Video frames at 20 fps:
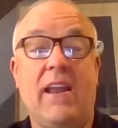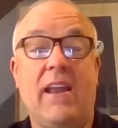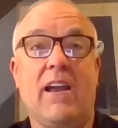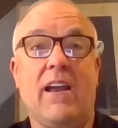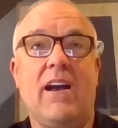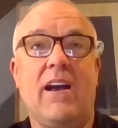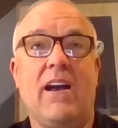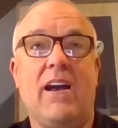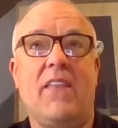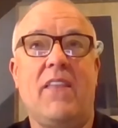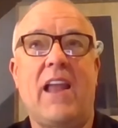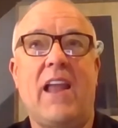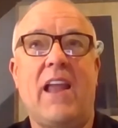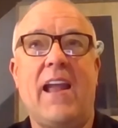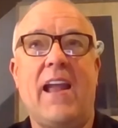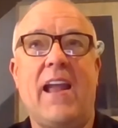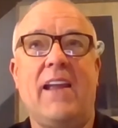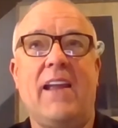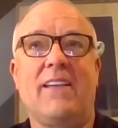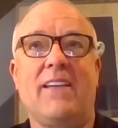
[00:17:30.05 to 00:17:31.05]
that
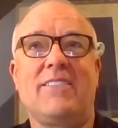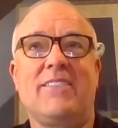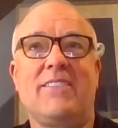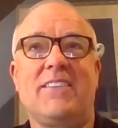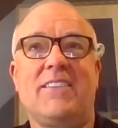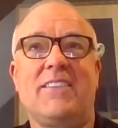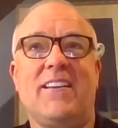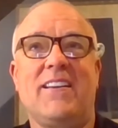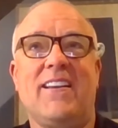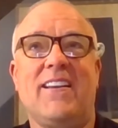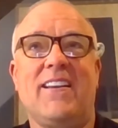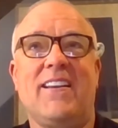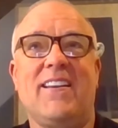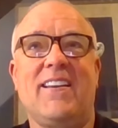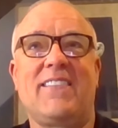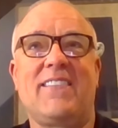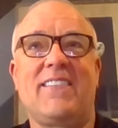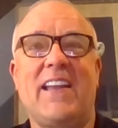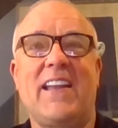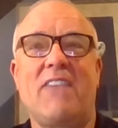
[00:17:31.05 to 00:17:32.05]
I
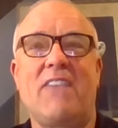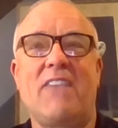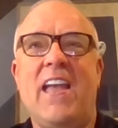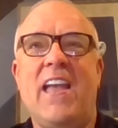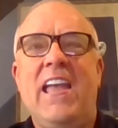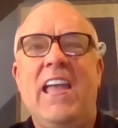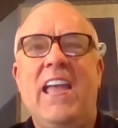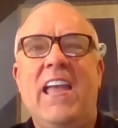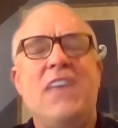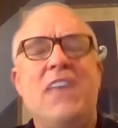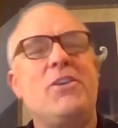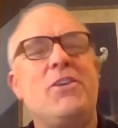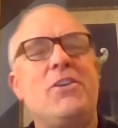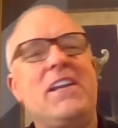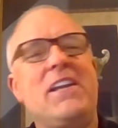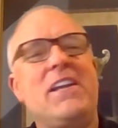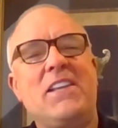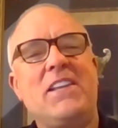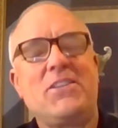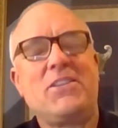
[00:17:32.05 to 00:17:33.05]
think of.
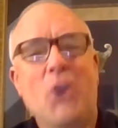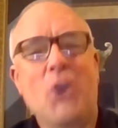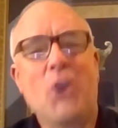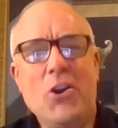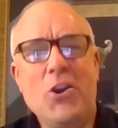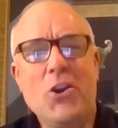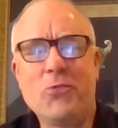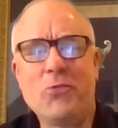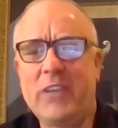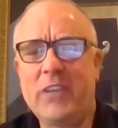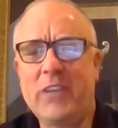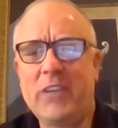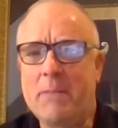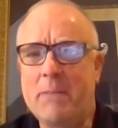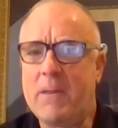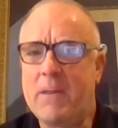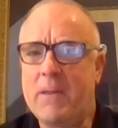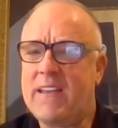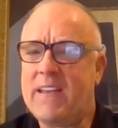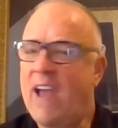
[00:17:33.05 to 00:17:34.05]
It's hard to really
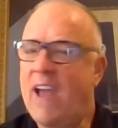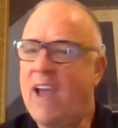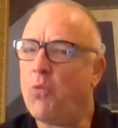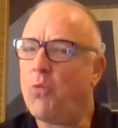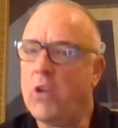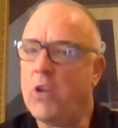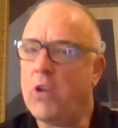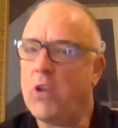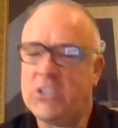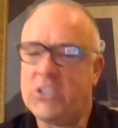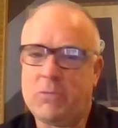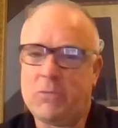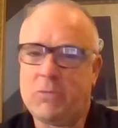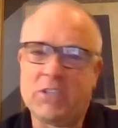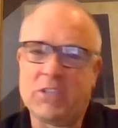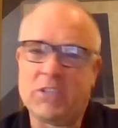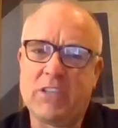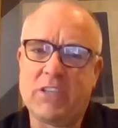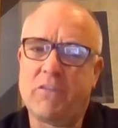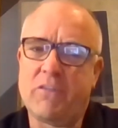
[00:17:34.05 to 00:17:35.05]
pin down one
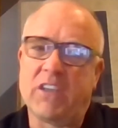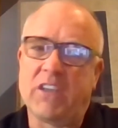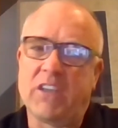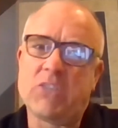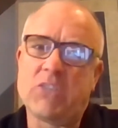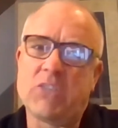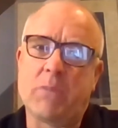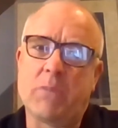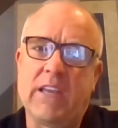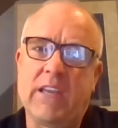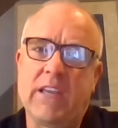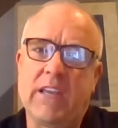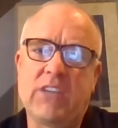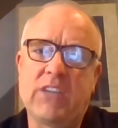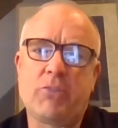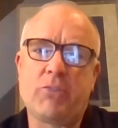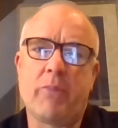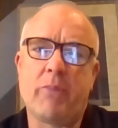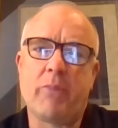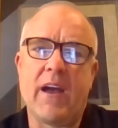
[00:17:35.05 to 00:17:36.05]
specific
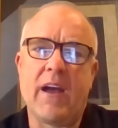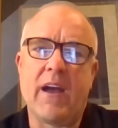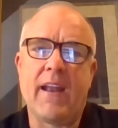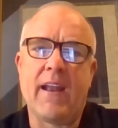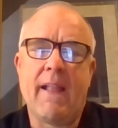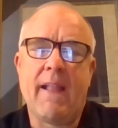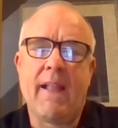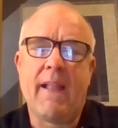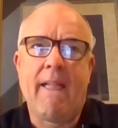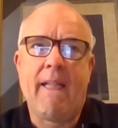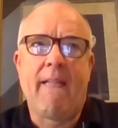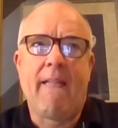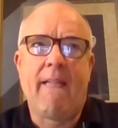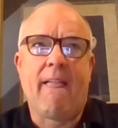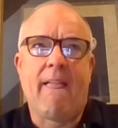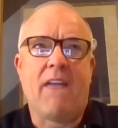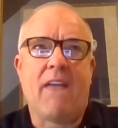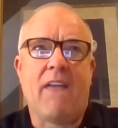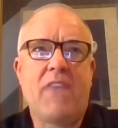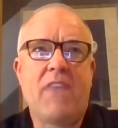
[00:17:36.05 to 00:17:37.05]
speech, but
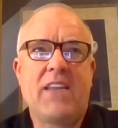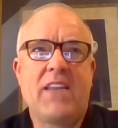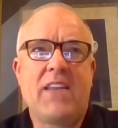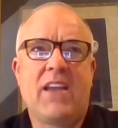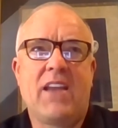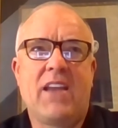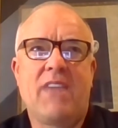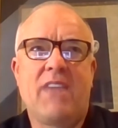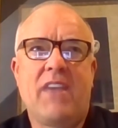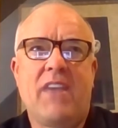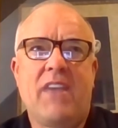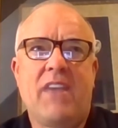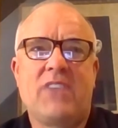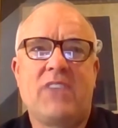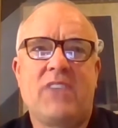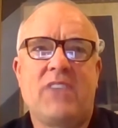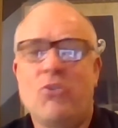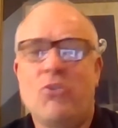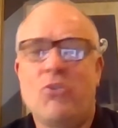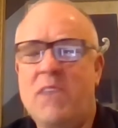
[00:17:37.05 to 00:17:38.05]
I've had
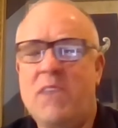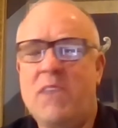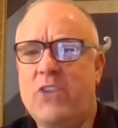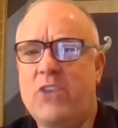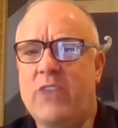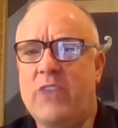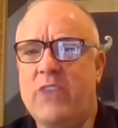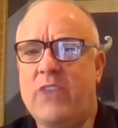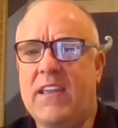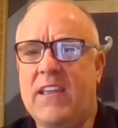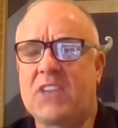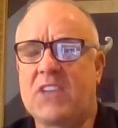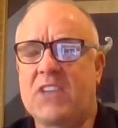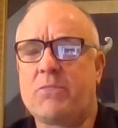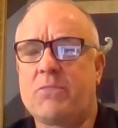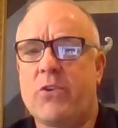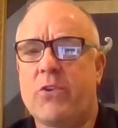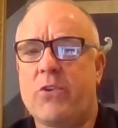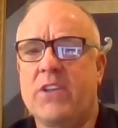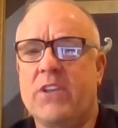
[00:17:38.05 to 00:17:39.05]
so many unique
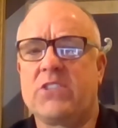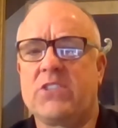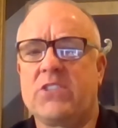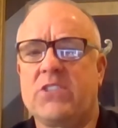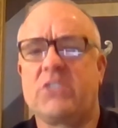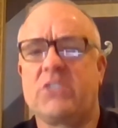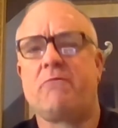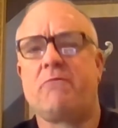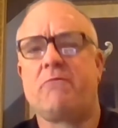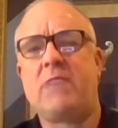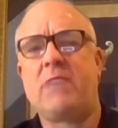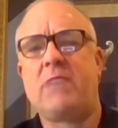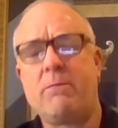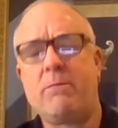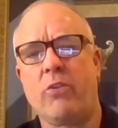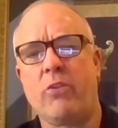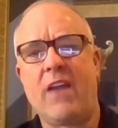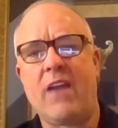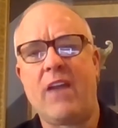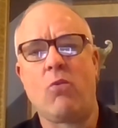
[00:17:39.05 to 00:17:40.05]
experiences of
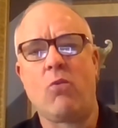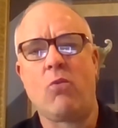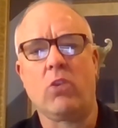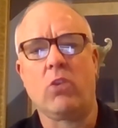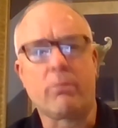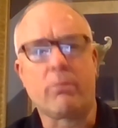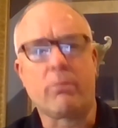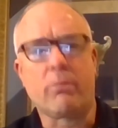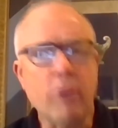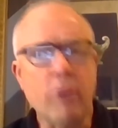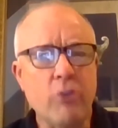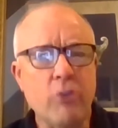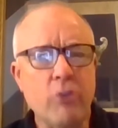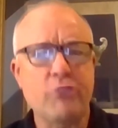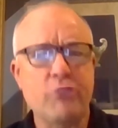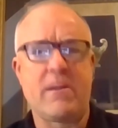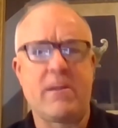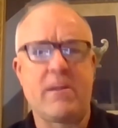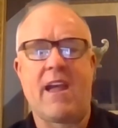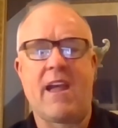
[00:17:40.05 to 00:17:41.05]
people that will approach
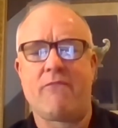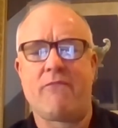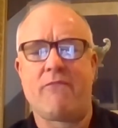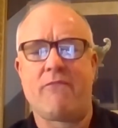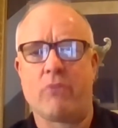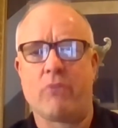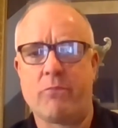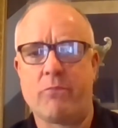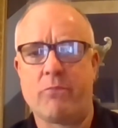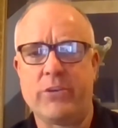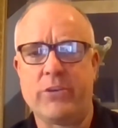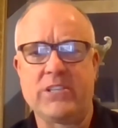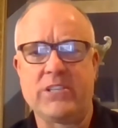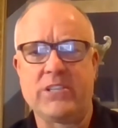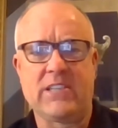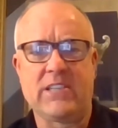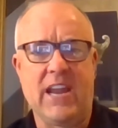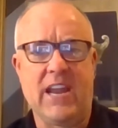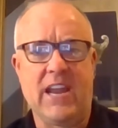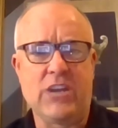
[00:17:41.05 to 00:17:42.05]
me after a
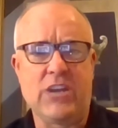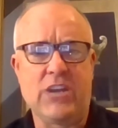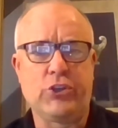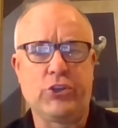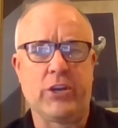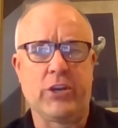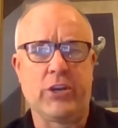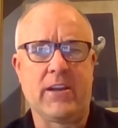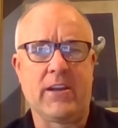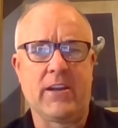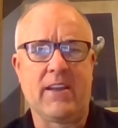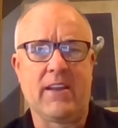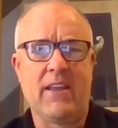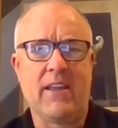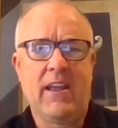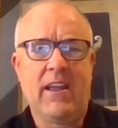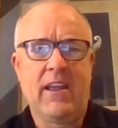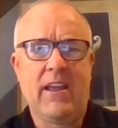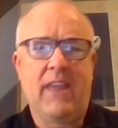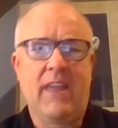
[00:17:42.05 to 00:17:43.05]
presentation,
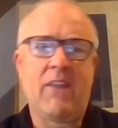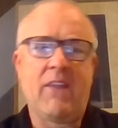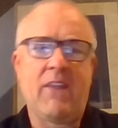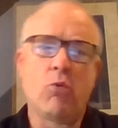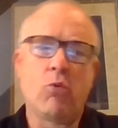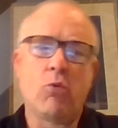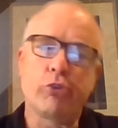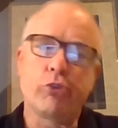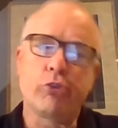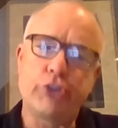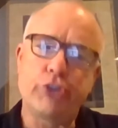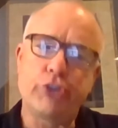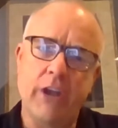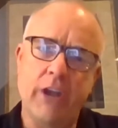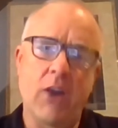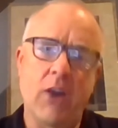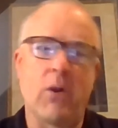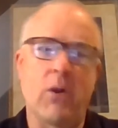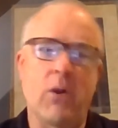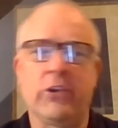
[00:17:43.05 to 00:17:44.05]
and they will
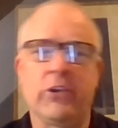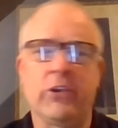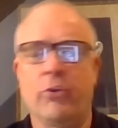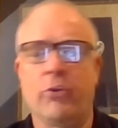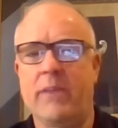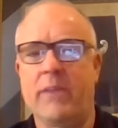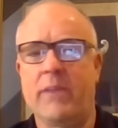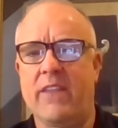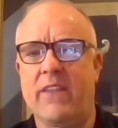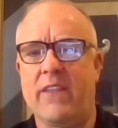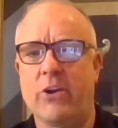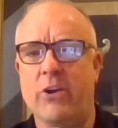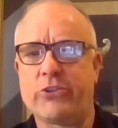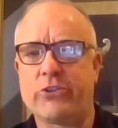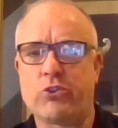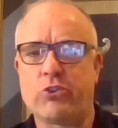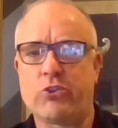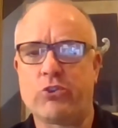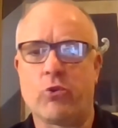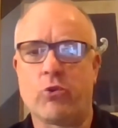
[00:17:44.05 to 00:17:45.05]
share a little bit of their
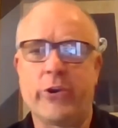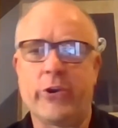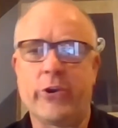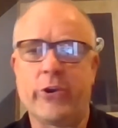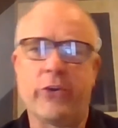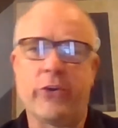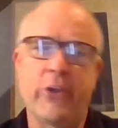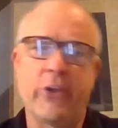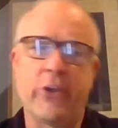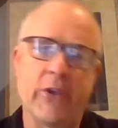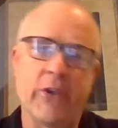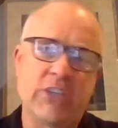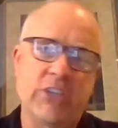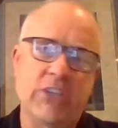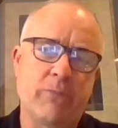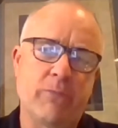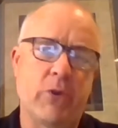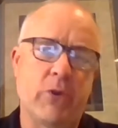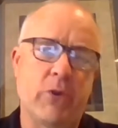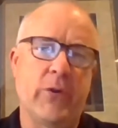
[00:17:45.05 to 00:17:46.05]
story or their
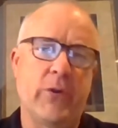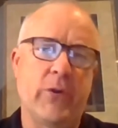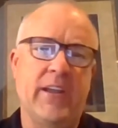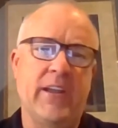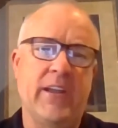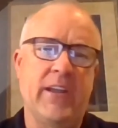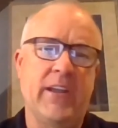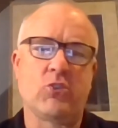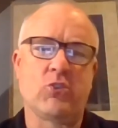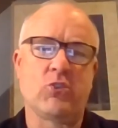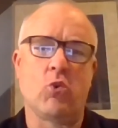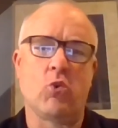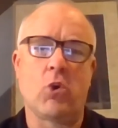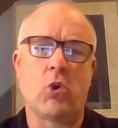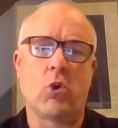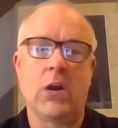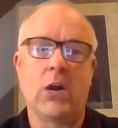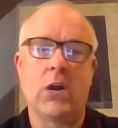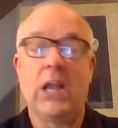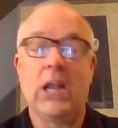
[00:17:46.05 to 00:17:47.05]
experience,
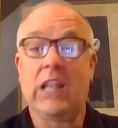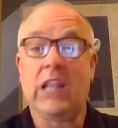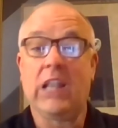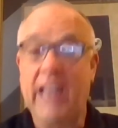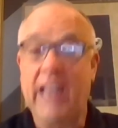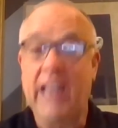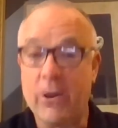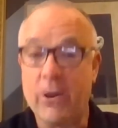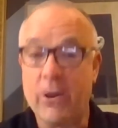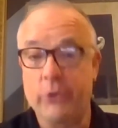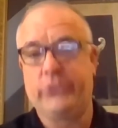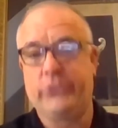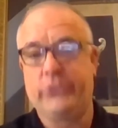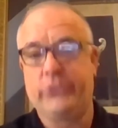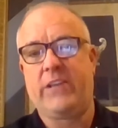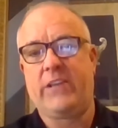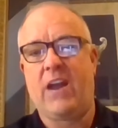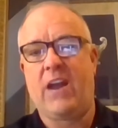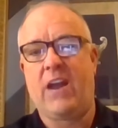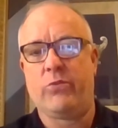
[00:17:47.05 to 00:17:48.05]
or letters
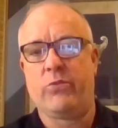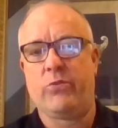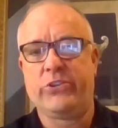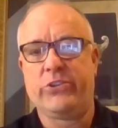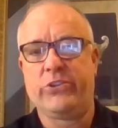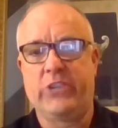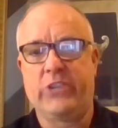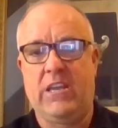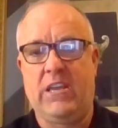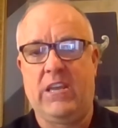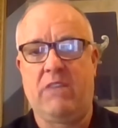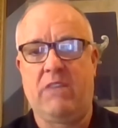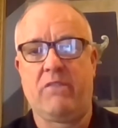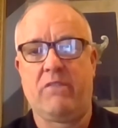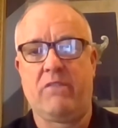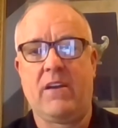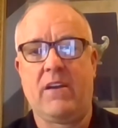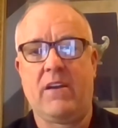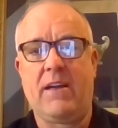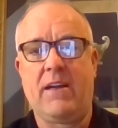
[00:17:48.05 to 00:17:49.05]
that I receive.
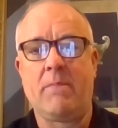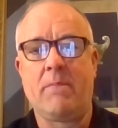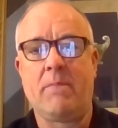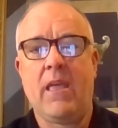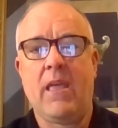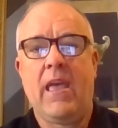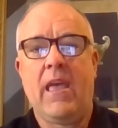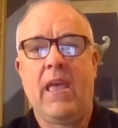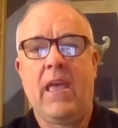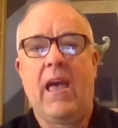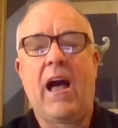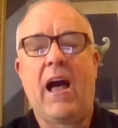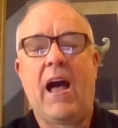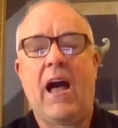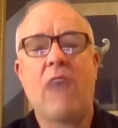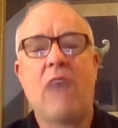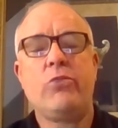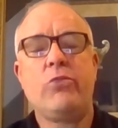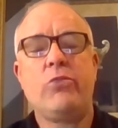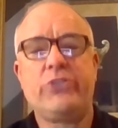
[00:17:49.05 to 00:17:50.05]

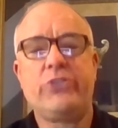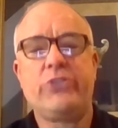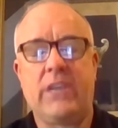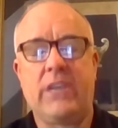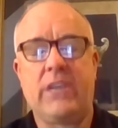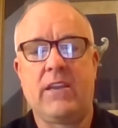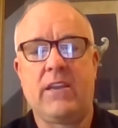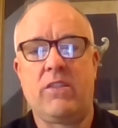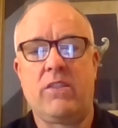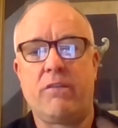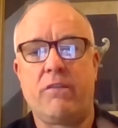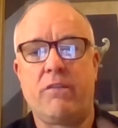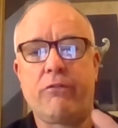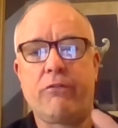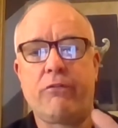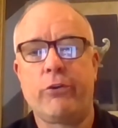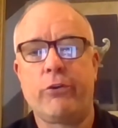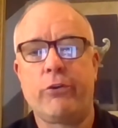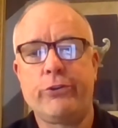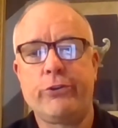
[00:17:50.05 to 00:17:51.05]
I was in the
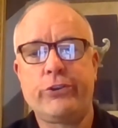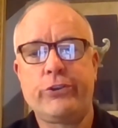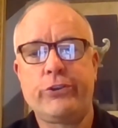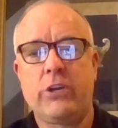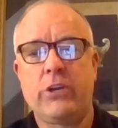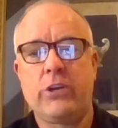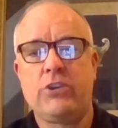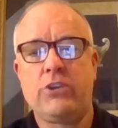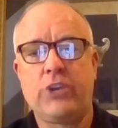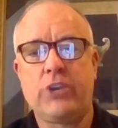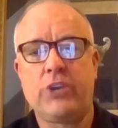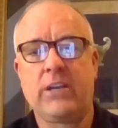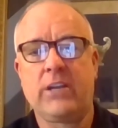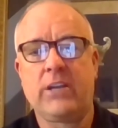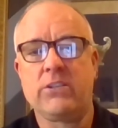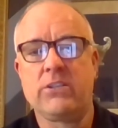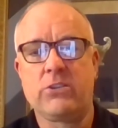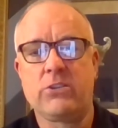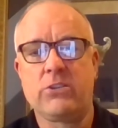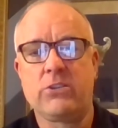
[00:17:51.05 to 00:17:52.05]
first
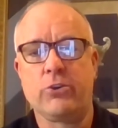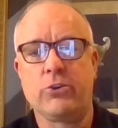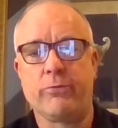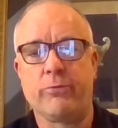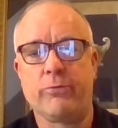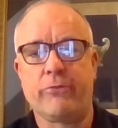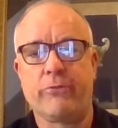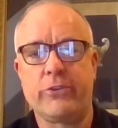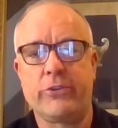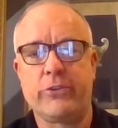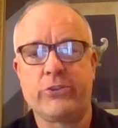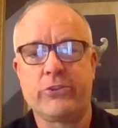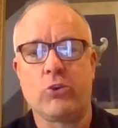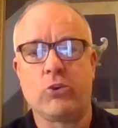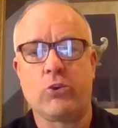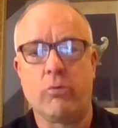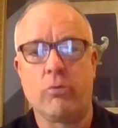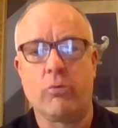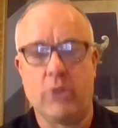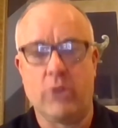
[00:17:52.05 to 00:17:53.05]
Chicken Soup for the
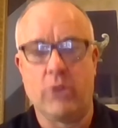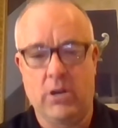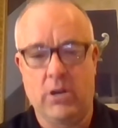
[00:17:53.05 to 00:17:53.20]
Soul book,